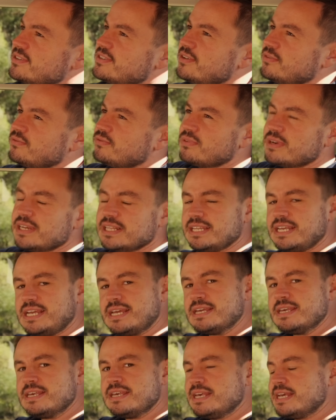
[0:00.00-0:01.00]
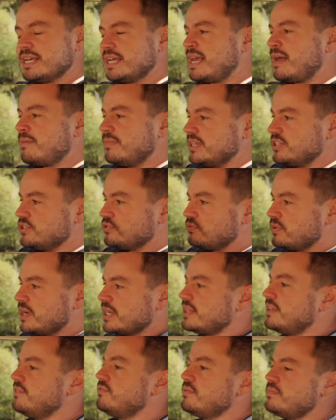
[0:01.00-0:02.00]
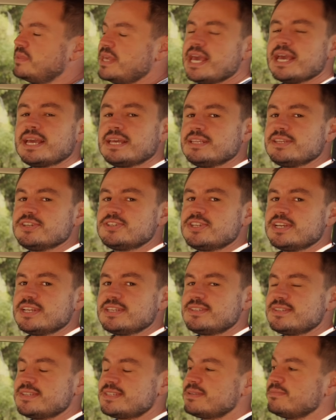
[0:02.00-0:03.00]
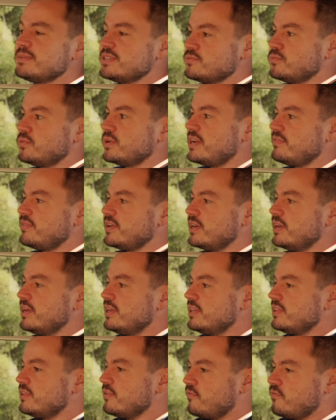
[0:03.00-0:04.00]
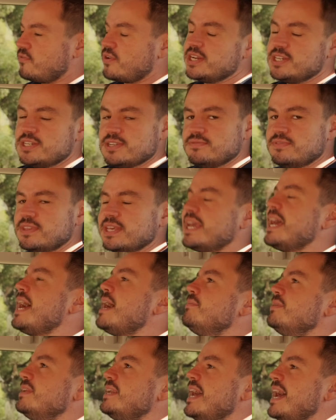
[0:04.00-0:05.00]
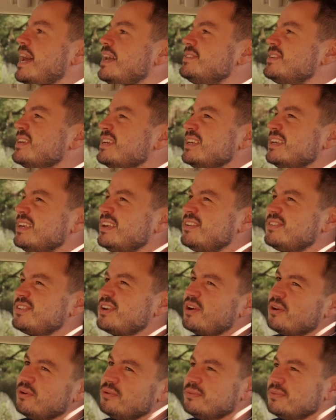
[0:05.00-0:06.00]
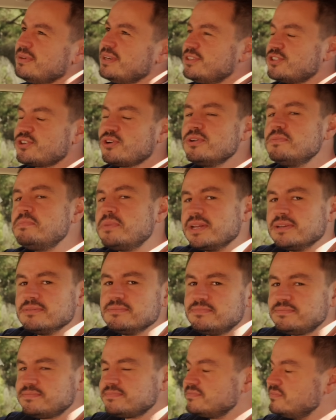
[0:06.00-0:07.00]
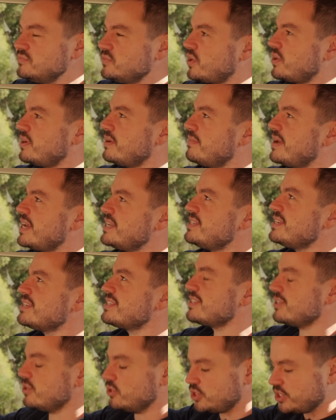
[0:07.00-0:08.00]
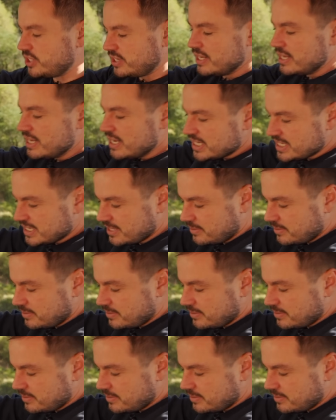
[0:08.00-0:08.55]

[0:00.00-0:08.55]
it's not really coming directly from the air conditioning system. It's whatever the front of the cabin has. So it's good, but not an amazing solution. A